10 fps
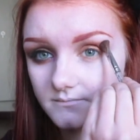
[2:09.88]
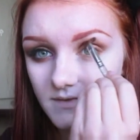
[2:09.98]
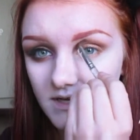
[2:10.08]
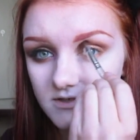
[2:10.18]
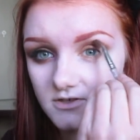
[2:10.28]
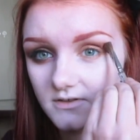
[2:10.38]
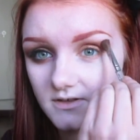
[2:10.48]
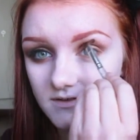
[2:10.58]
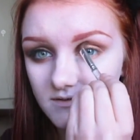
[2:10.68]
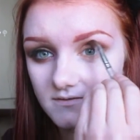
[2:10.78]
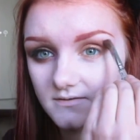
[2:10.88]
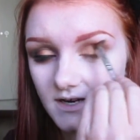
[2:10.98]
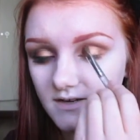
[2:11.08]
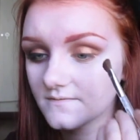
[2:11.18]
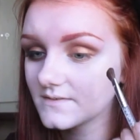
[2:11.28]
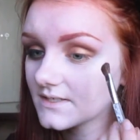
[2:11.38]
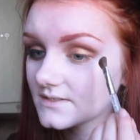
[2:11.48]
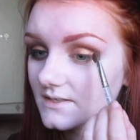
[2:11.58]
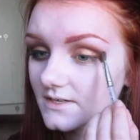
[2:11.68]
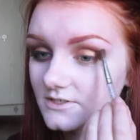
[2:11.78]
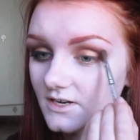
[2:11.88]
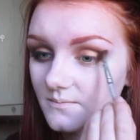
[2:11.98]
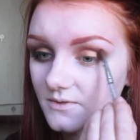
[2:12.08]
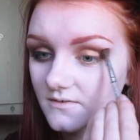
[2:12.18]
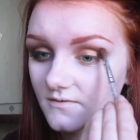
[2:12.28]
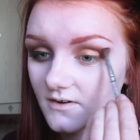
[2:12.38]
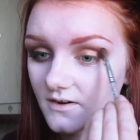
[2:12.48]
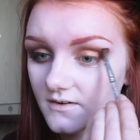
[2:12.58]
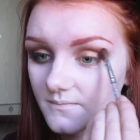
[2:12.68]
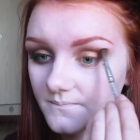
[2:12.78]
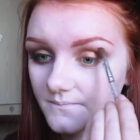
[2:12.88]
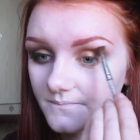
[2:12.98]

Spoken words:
making sure that you kind of stick to that shape that you've got going on.